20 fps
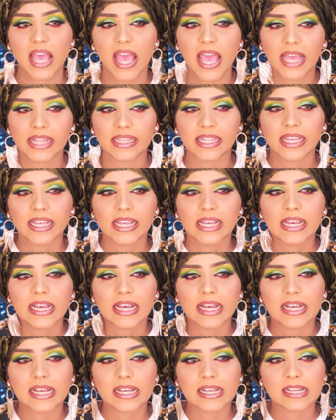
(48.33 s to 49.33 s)
And
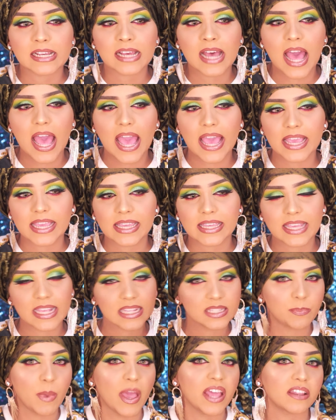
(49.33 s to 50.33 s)
I
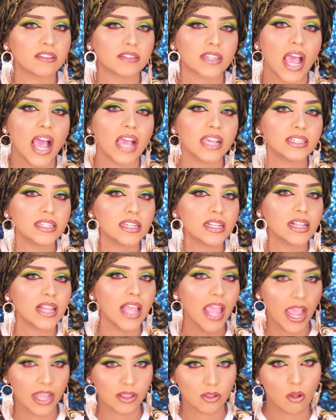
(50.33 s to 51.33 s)
guess by the title
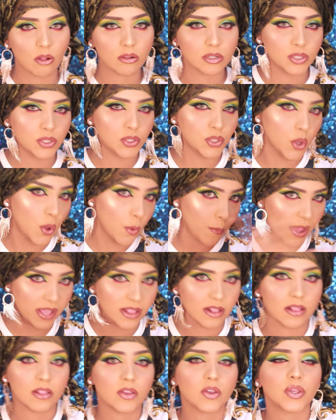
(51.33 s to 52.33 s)
and also by
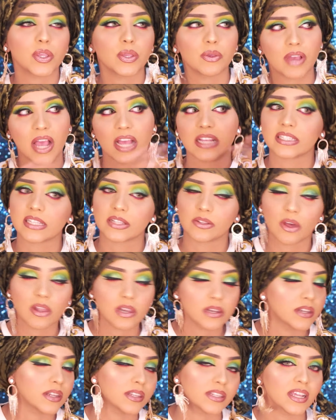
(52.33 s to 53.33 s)
the look, you guys can
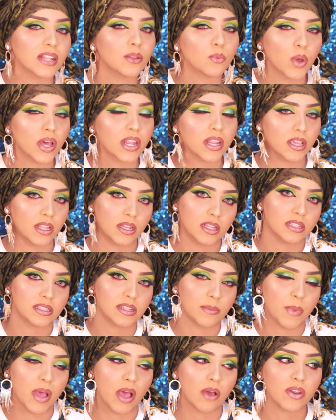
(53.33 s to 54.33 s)
already tell what it is
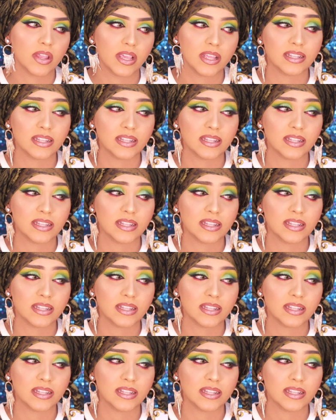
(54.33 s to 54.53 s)
about.